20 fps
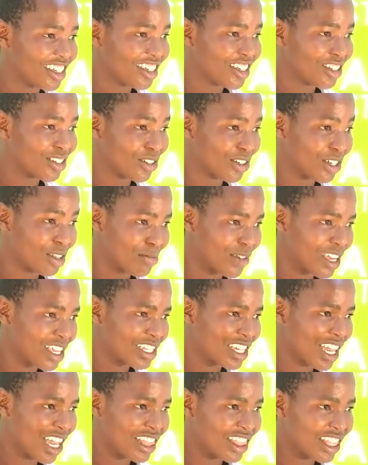So
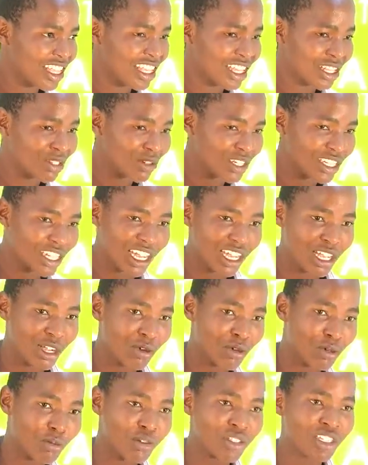imagine, I think it was like a
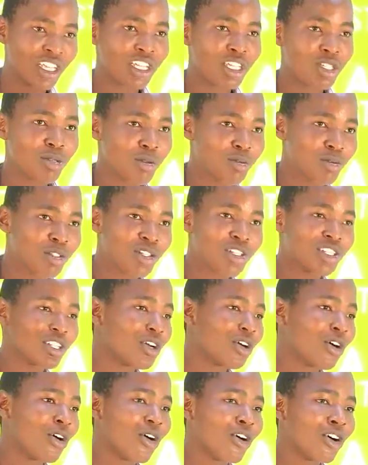group of Chinese people just saying,
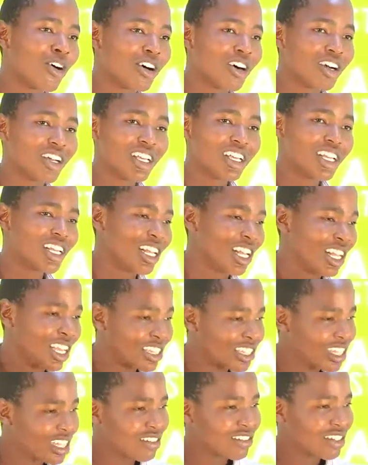oh,
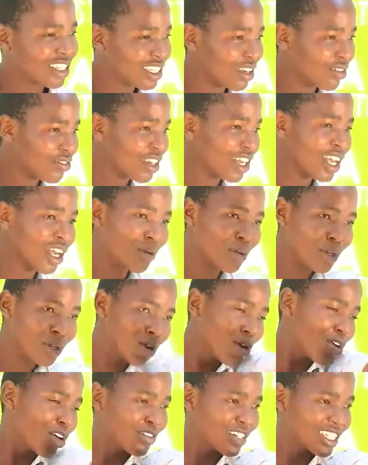let's leave South Africa, we
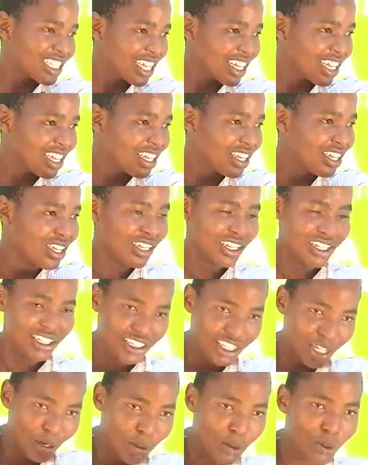go over there.
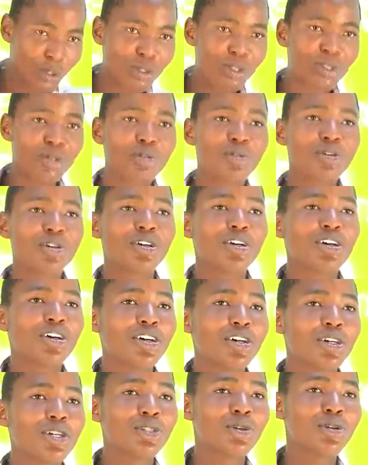They walk through.
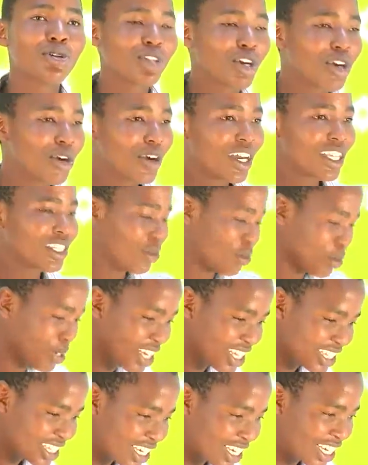You know what?
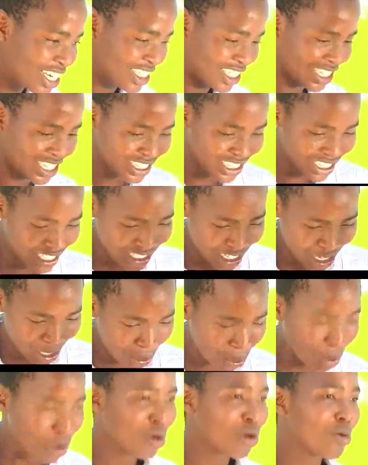We think this is a
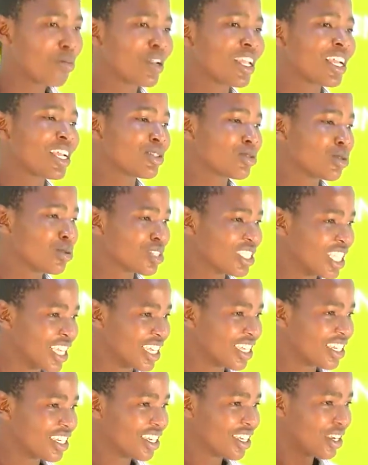good place to stay.
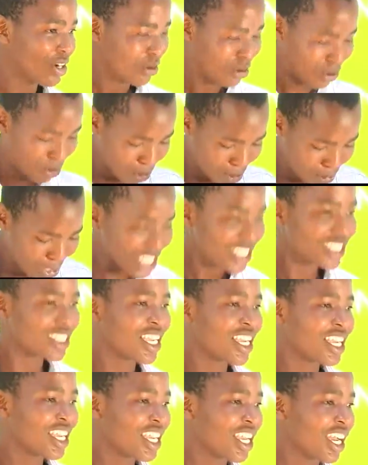We
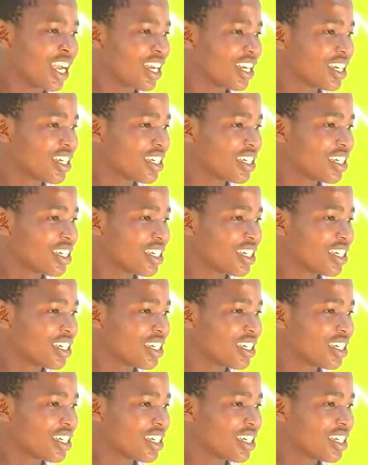stay here.